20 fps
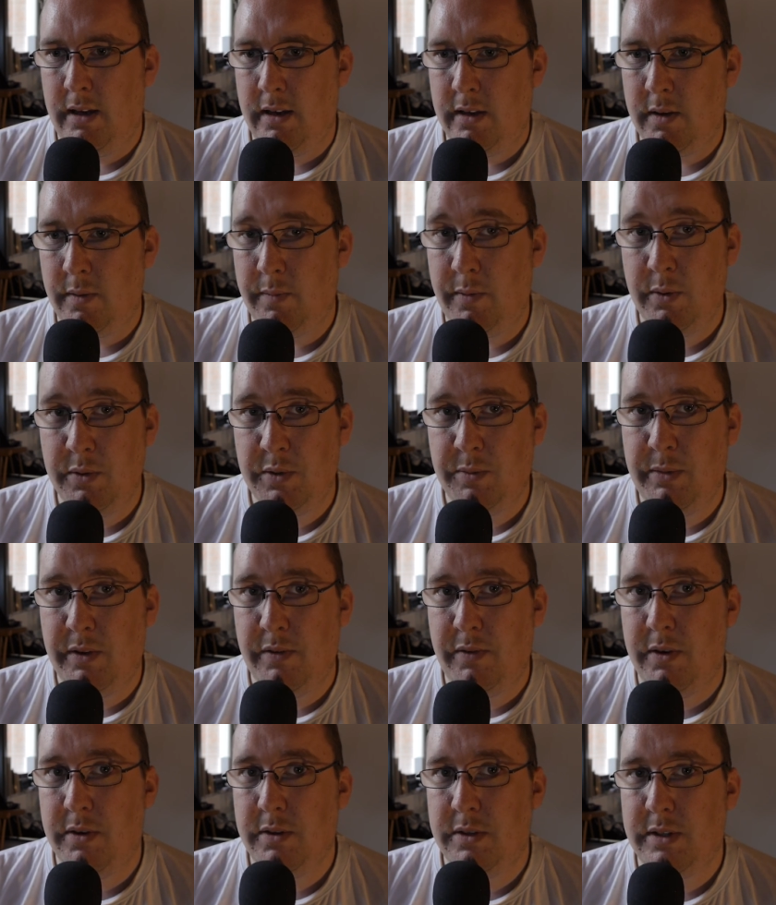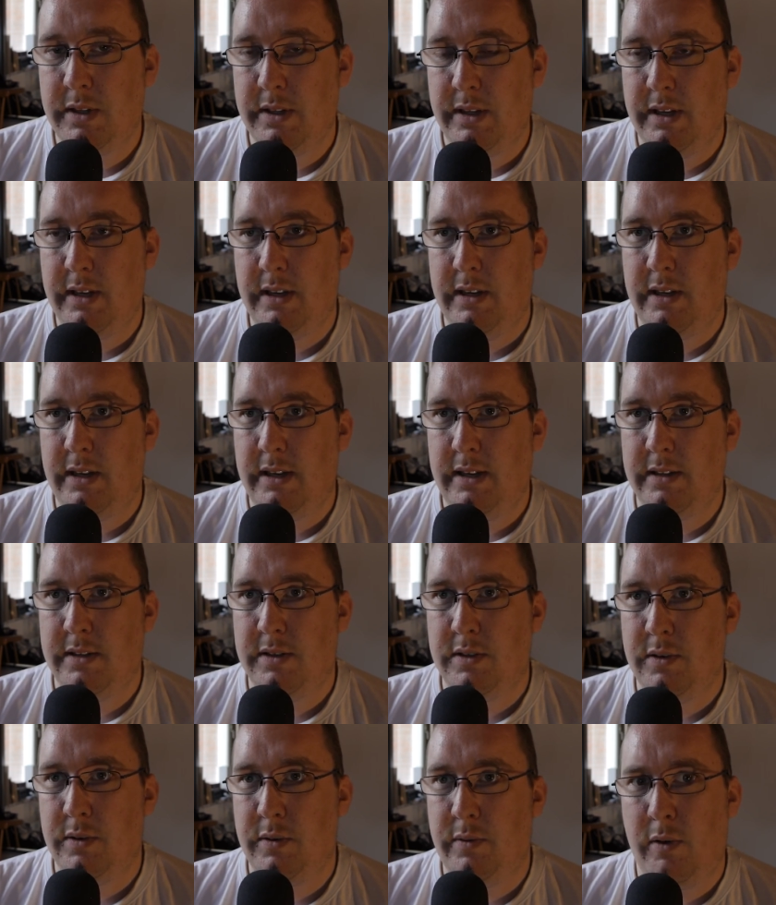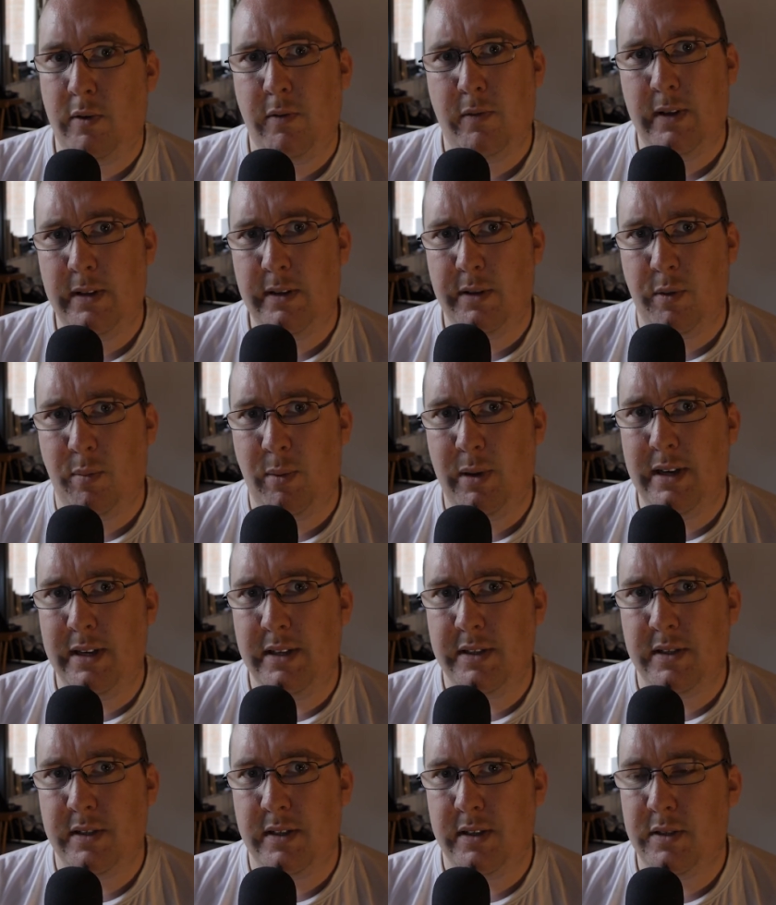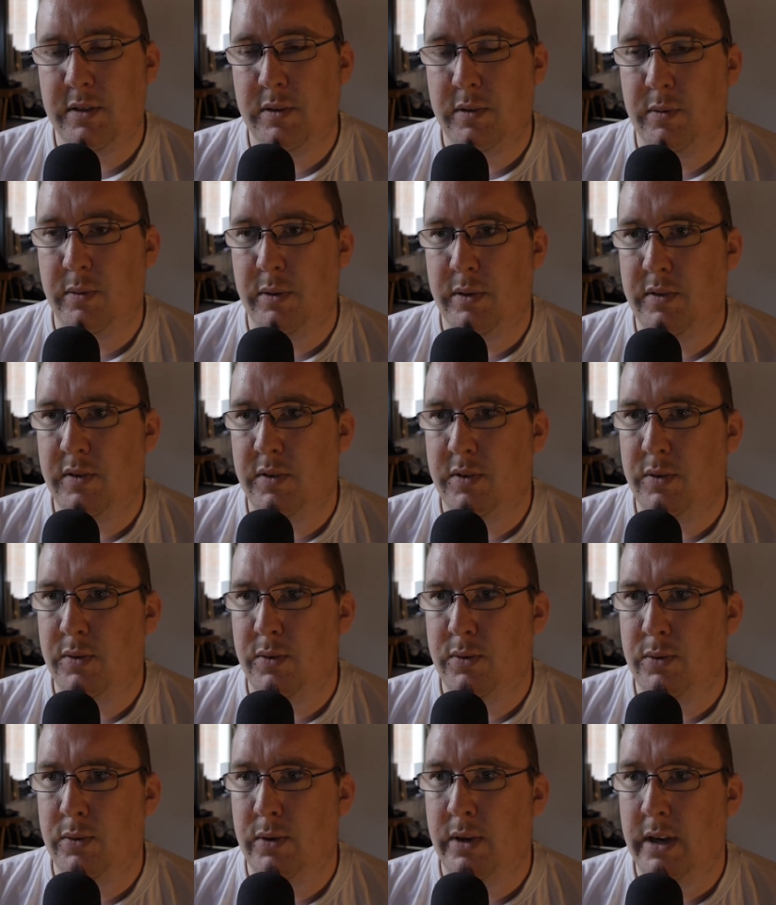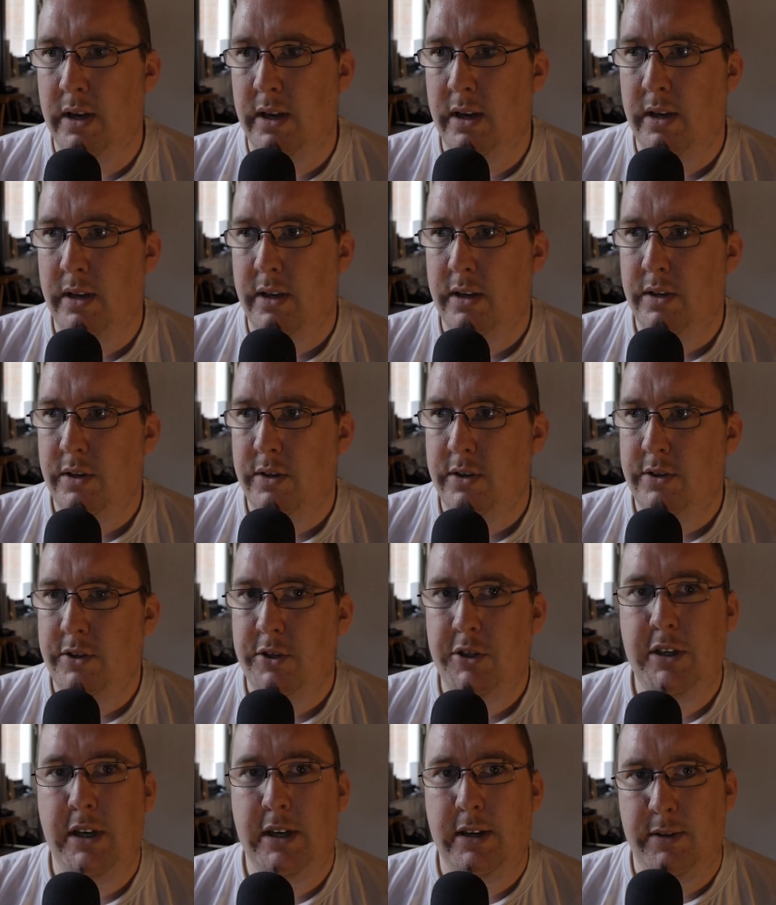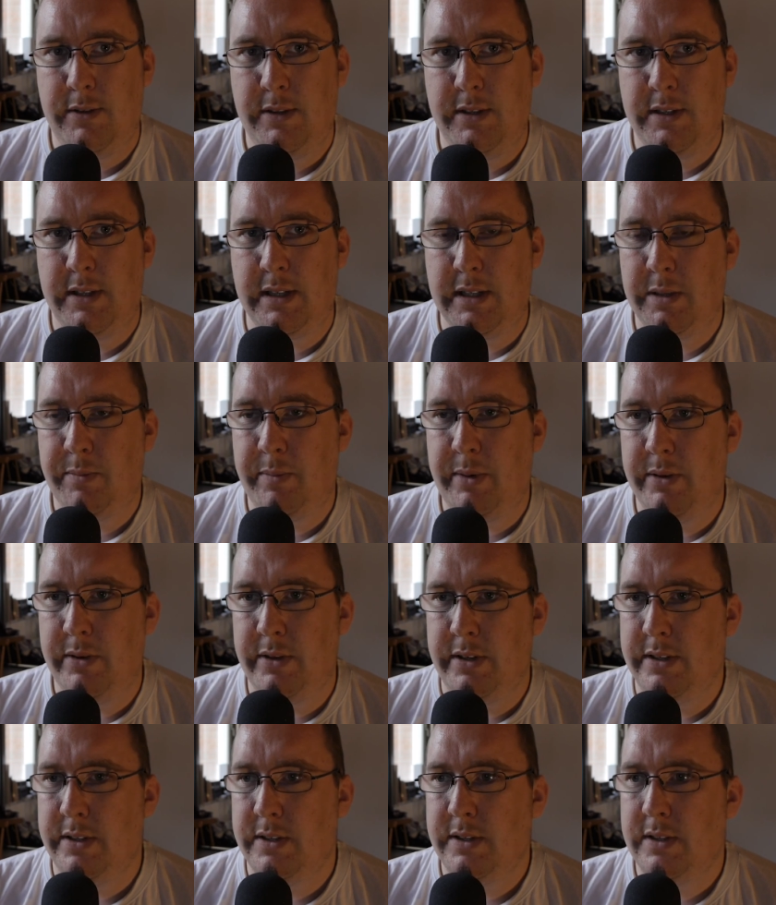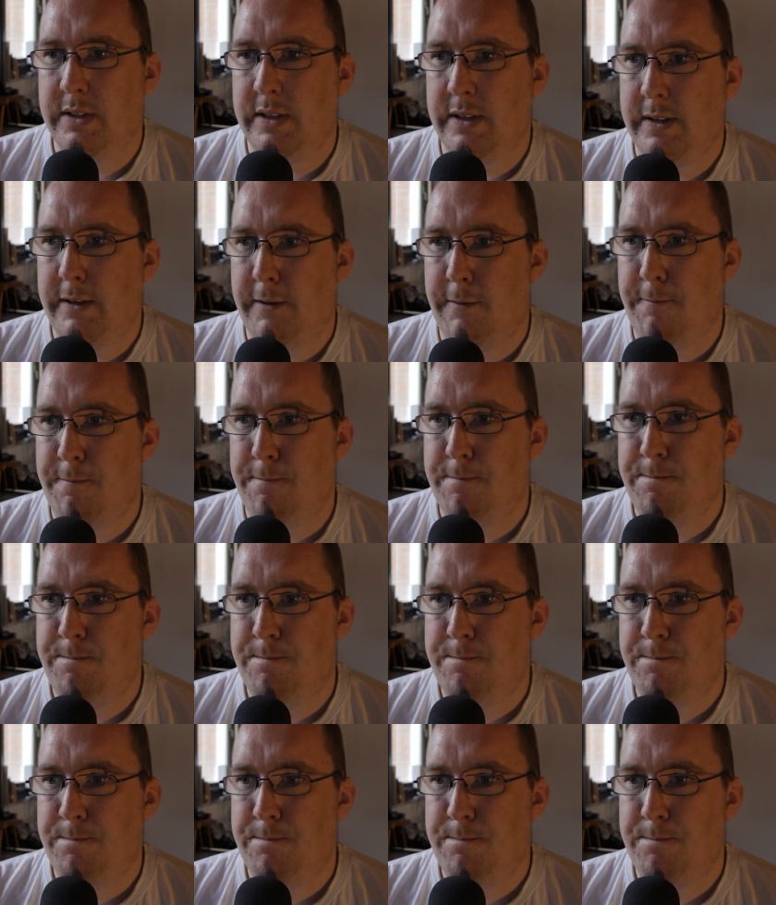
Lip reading: confused me at first, and then it sort of all fell into place, and I sort of want to share this experience. So,